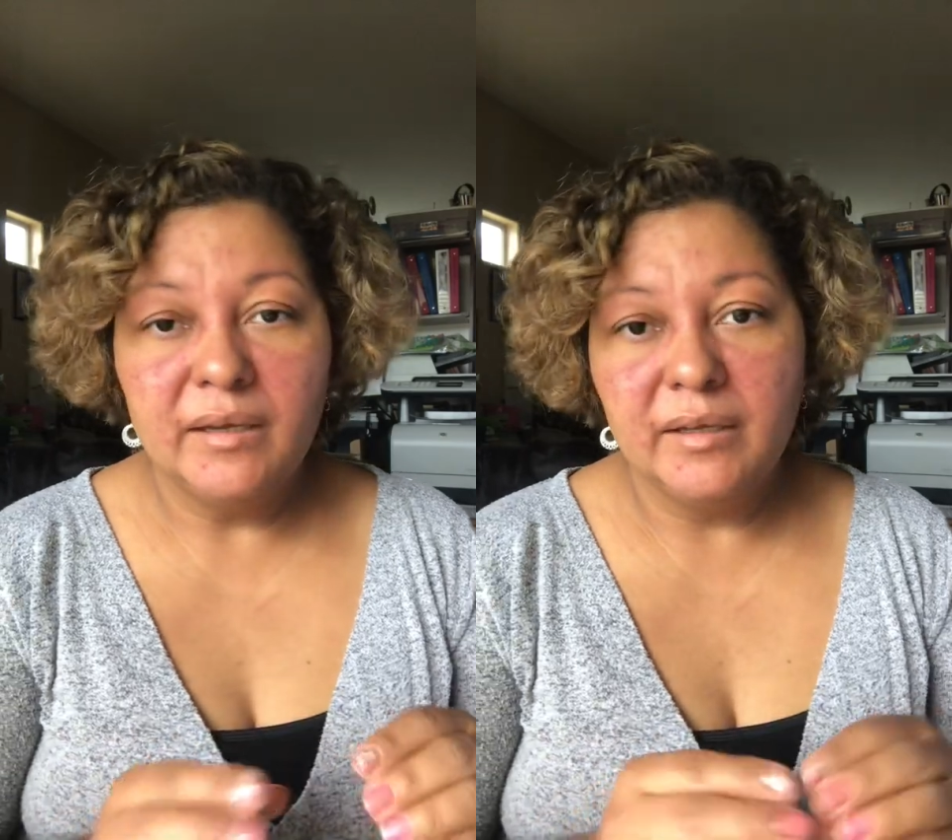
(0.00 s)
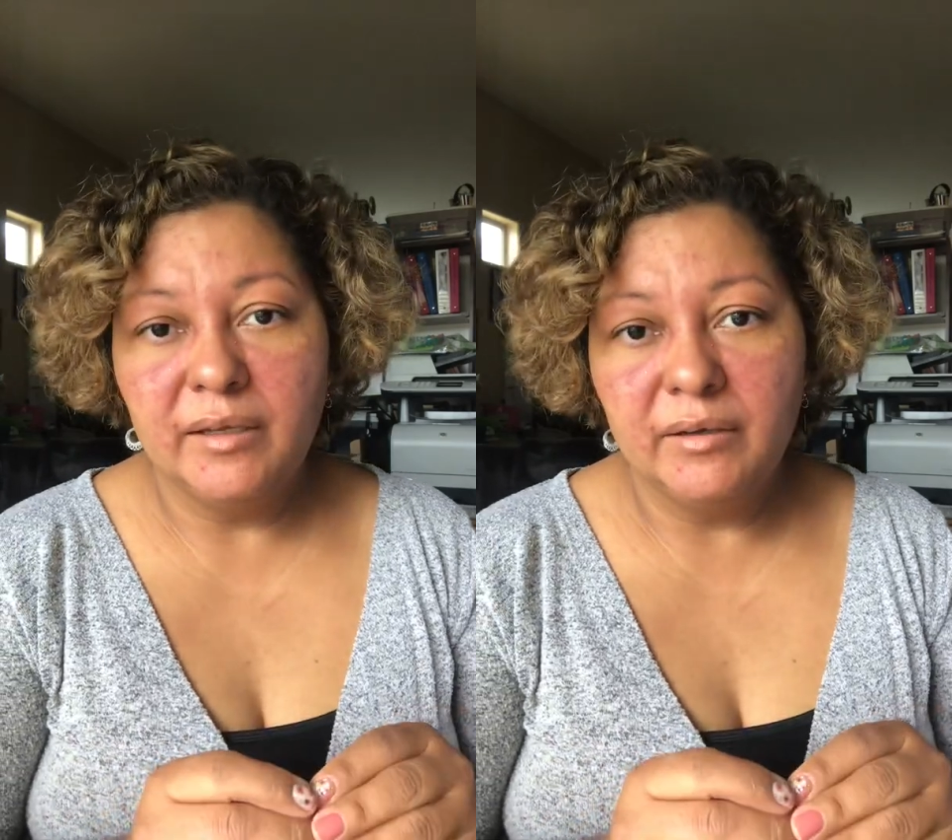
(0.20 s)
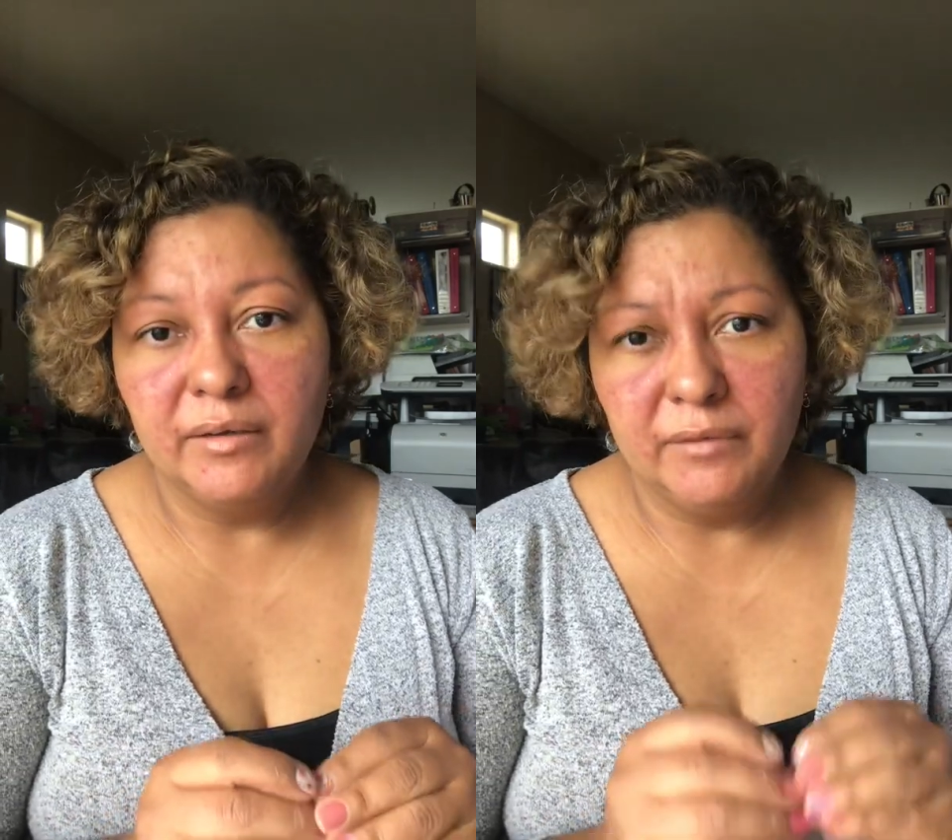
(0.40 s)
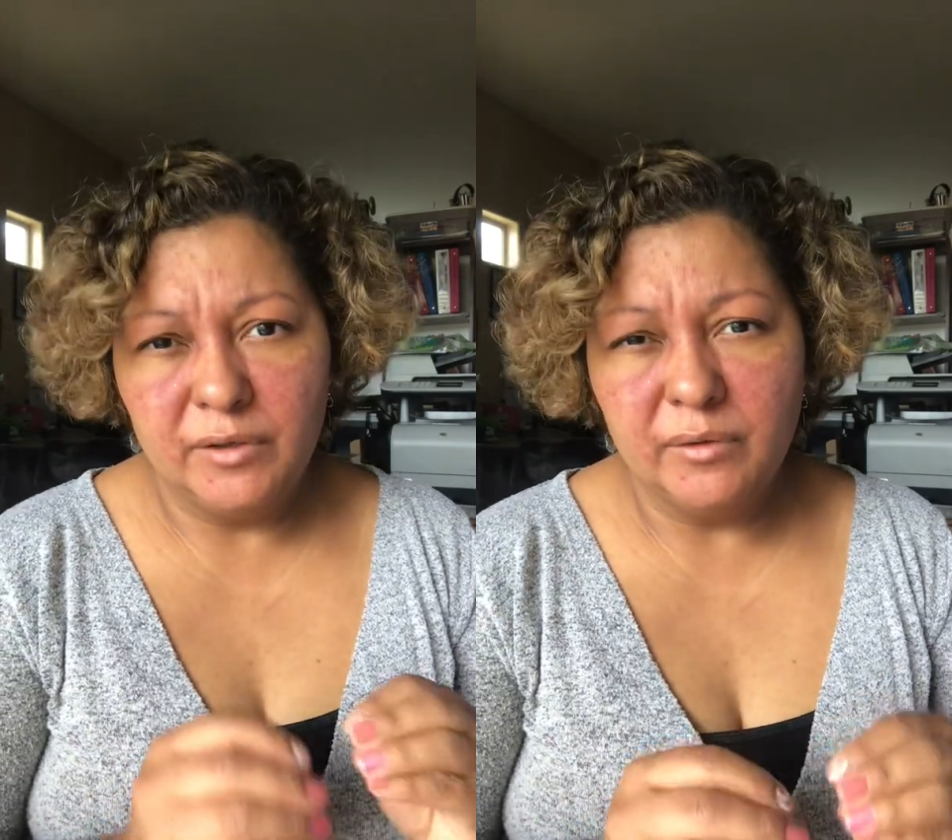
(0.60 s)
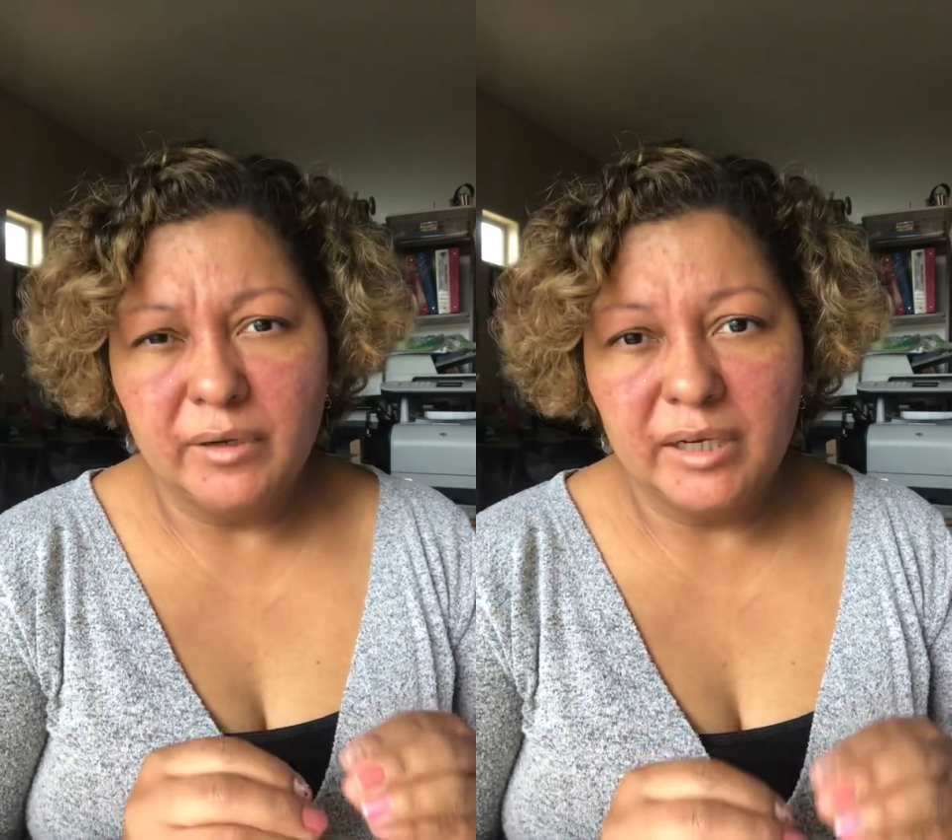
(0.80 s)
if you
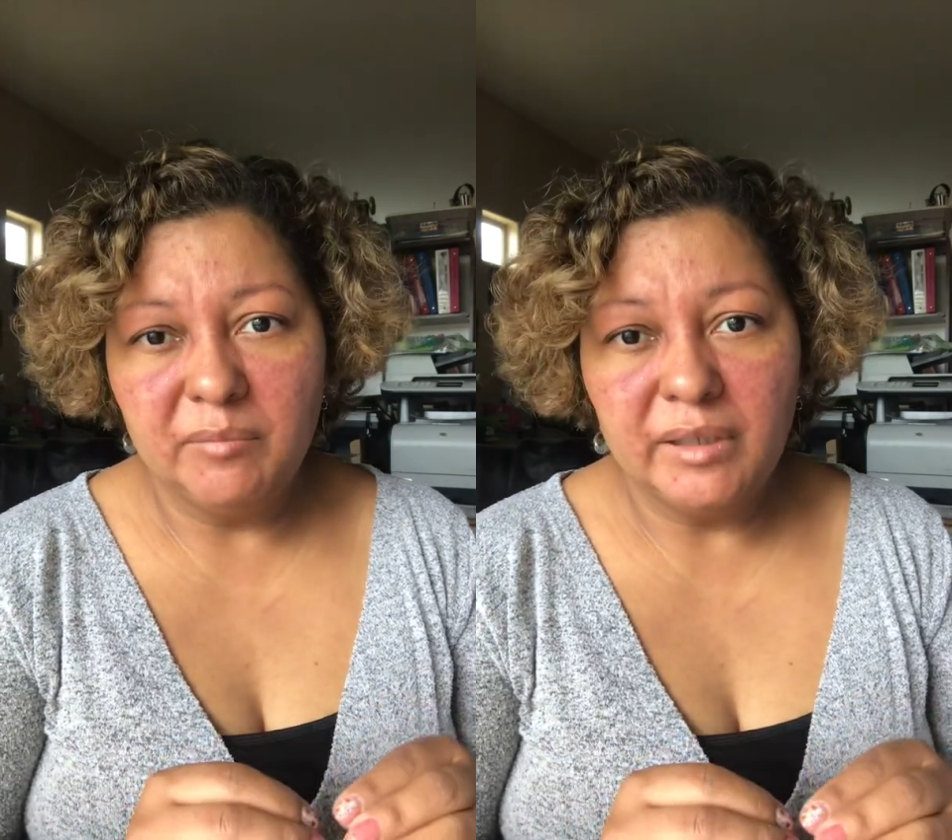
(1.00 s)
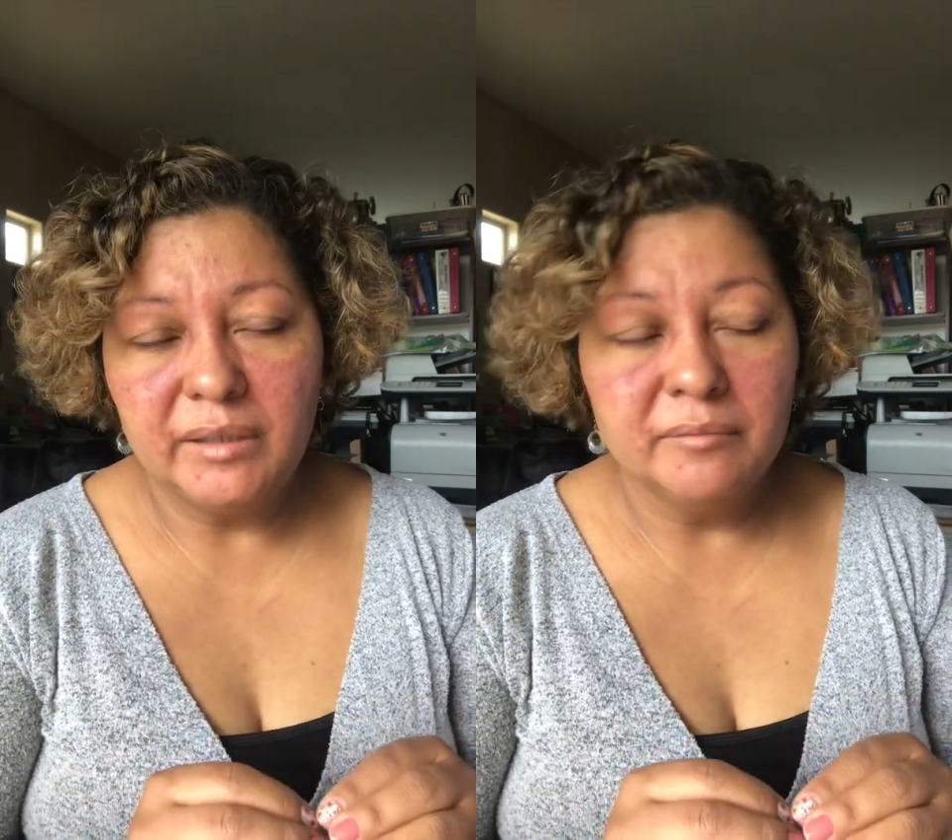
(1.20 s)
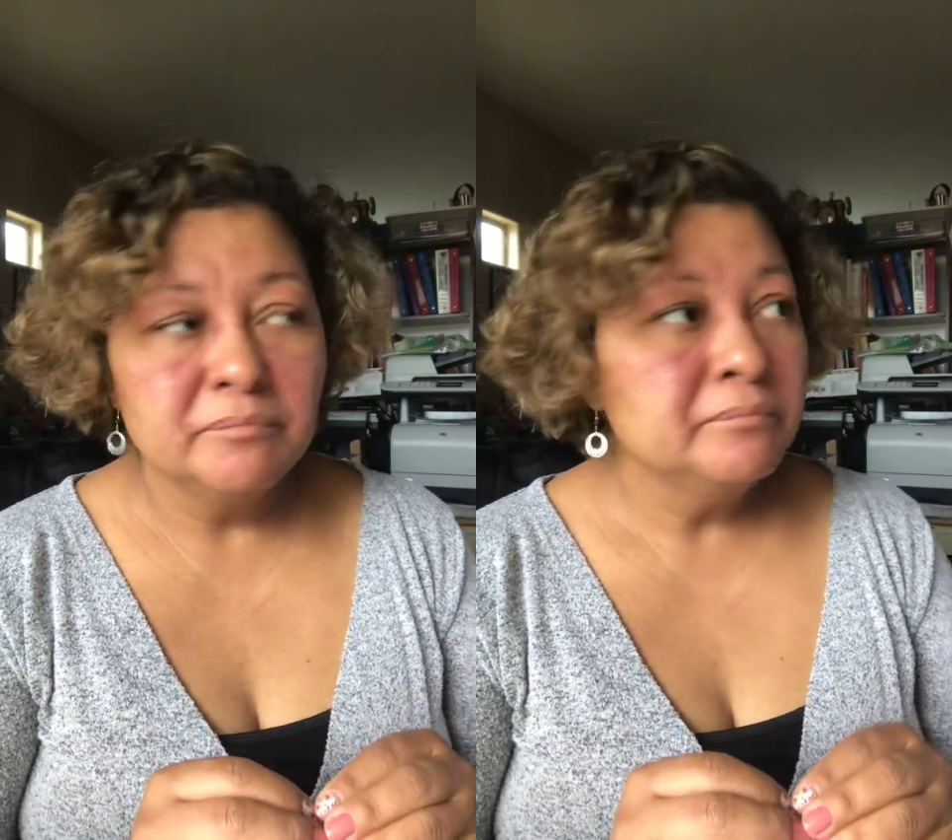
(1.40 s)
know what I mean.